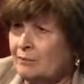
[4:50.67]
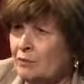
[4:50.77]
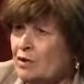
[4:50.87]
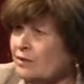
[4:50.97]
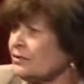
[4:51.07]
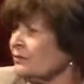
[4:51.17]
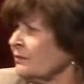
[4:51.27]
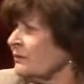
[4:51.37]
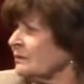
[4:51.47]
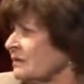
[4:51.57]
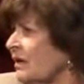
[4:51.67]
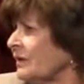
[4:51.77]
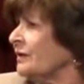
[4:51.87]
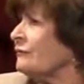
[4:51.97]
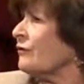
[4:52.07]
We also saw a
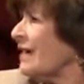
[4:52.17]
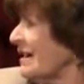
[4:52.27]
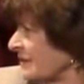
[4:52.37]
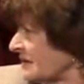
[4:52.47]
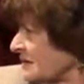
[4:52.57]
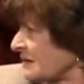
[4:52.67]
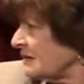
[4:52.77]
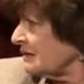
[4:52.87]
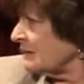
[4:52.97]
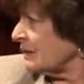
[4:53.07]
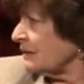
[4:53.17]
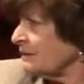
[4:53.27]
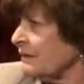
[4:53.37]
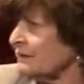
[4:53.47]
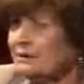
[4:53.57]
need for advocacy. Many
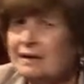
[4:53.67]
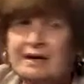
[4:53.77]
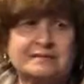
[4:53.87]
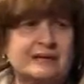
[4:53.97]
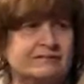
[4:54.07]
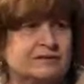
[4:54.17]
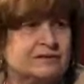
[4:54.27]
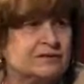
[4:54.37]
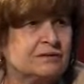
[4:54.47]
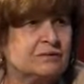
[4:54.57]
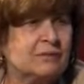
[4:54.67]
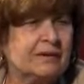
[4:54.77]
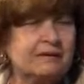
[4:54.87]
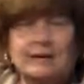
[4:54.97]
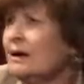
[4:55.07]
of our clients have to deal
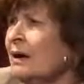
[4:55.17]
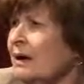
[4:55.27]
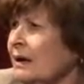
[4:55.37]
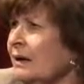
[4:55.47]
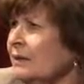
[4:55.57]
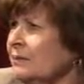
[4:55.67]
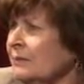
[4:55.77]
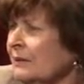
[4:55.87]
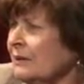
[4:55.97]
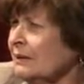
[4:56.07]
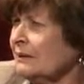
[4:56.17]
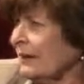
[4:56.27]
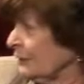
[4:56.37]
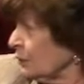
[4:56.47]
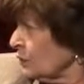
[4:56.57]
with
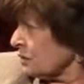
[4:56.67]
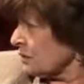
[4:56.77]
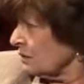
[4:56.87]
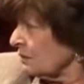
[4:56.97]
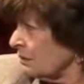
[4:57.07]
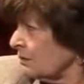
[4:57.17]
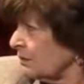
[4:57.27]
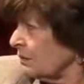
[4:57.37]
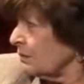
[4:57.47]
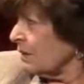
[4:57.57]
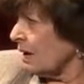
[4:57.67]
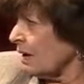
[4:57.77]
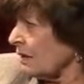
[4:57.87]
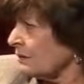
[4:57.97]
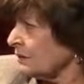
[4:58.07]
landlords who
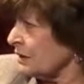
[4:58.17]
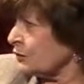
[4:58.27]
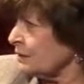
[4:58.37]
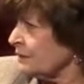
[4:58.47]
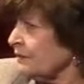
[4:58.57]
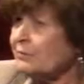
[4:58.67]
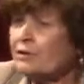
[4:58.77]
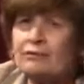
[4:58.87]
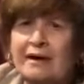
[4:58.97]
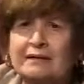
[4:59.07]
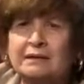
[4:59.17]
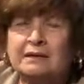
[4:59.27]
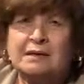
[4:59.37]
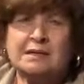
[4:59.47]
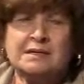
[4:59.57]
are not treating them
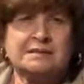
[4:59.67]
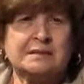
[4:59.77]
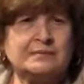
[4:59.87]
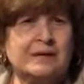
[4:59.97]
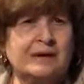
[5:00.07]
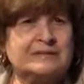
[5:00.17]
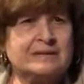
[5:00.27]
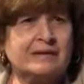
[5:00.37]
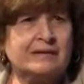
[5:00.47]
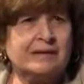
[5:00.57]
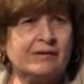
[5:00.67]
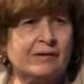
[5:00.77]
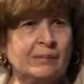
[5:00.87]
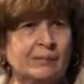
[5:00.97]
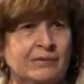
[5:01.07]
correctly. Sometimes they need our
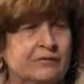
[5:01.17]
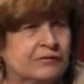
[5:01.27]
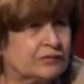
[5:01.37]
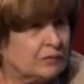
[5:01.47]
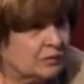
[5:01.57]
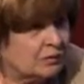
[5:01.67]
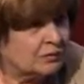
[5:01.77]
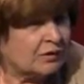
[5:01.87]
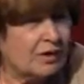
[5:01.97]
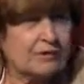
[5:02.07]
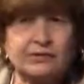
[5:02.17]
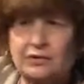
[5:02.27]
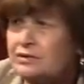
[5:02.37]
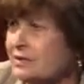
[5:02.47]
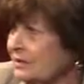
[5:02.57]
help in the schools
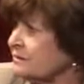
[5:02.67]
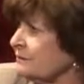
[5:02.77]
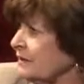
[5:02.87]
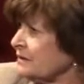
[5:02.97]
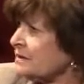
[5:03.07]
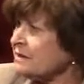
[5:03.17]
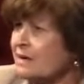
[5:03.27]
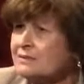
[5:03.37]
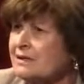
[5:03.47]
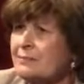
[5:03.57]
also to intervene at times.